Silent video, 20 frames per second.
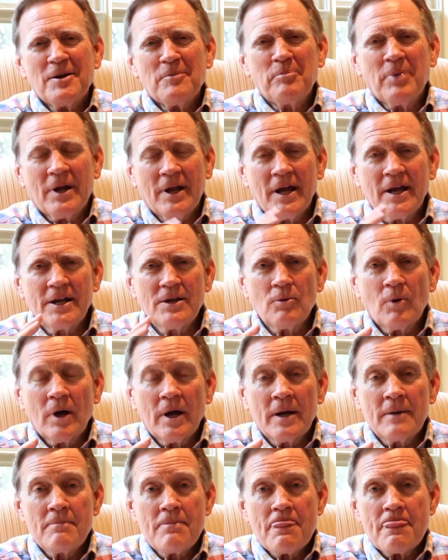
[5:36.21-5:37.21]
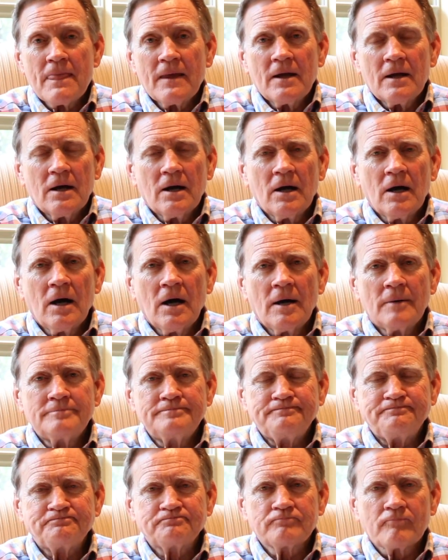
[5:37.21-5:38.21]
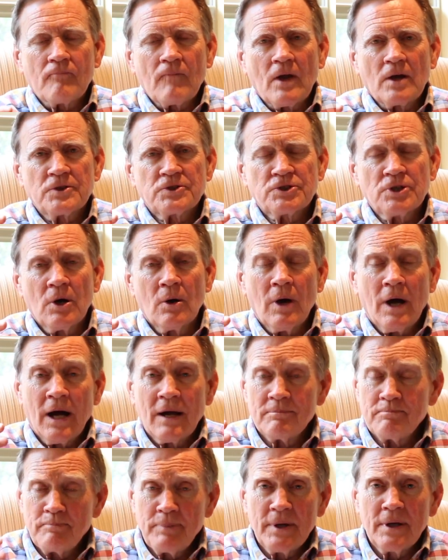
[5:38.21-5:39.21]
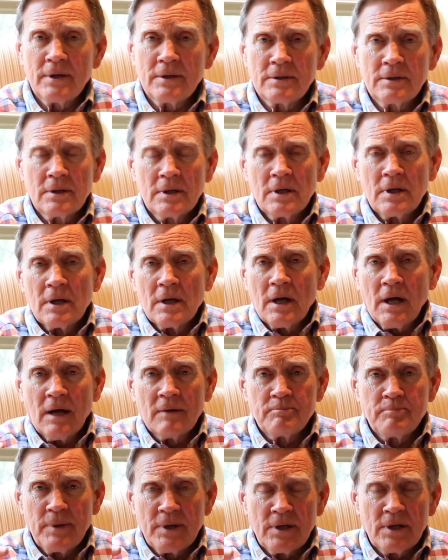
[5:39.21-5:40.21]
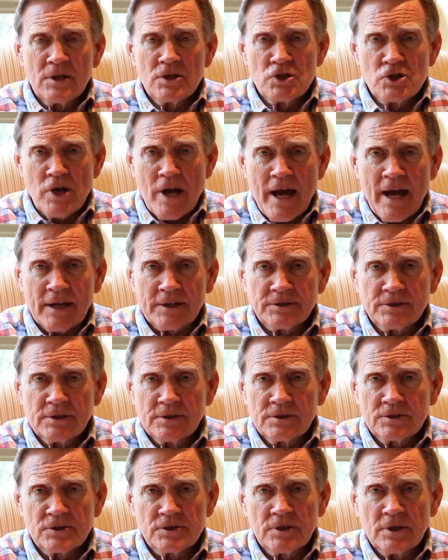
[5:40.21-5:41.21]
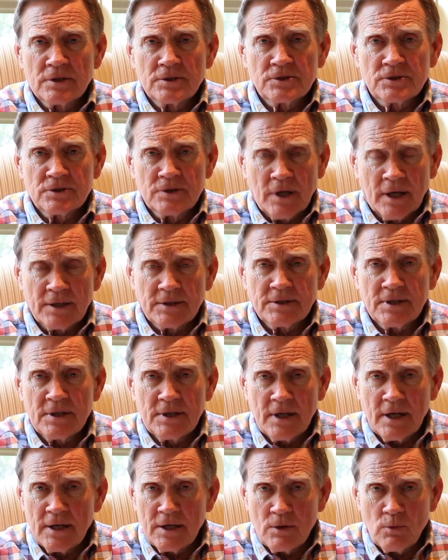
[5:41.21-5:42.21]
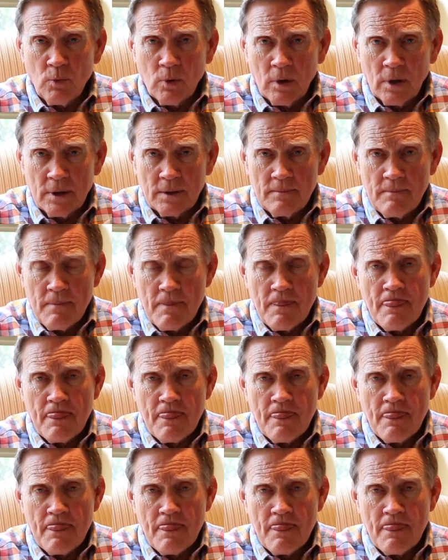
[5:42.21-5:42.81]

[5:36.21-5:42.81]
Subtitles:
But anyway, so I've been in Jackson since 1981,